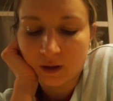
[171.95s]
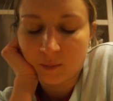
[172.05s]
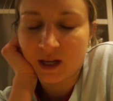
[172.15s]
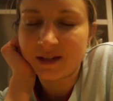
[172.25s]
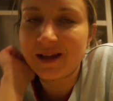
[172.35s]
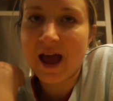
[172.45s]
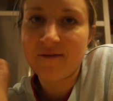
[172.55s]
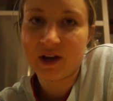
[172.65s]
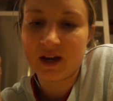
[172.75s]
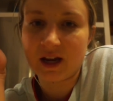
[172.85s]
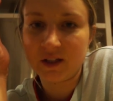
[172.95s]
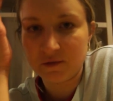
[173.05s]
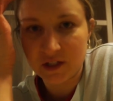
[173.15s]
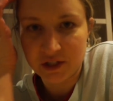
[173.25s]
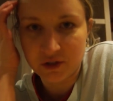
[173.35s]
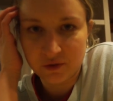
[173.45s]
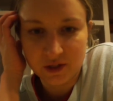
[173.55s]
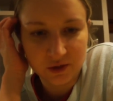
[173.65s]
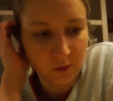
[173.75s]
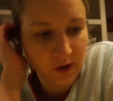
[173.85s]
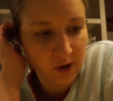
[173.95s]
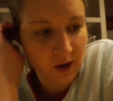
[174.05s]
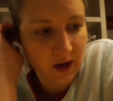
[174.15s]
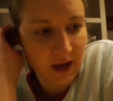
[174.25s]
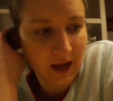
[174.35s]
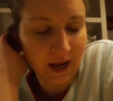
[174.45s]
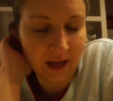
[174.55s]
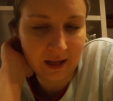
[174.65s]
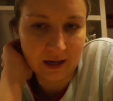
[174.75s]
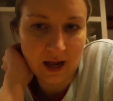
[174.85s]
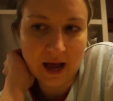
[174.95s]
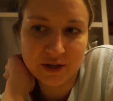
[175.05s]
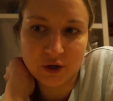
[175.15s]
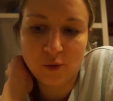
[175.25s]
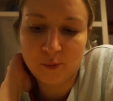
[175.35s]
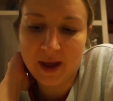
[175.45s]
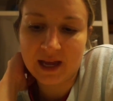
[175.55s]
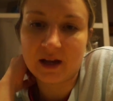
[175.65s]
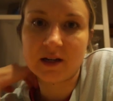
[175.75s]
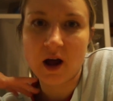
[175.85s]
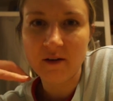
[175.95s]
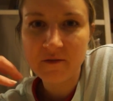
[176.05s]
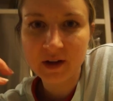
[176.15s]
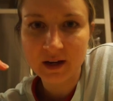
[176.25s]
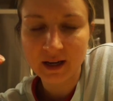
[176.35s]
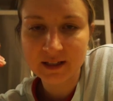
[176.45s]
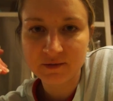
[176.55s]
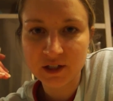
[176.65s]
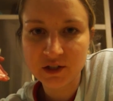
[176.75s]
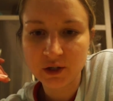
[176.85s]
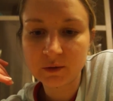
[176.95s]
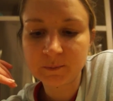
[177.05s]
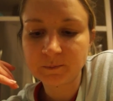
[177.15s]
Because I have a connective tissue disorder and I don't make enough connective tissue,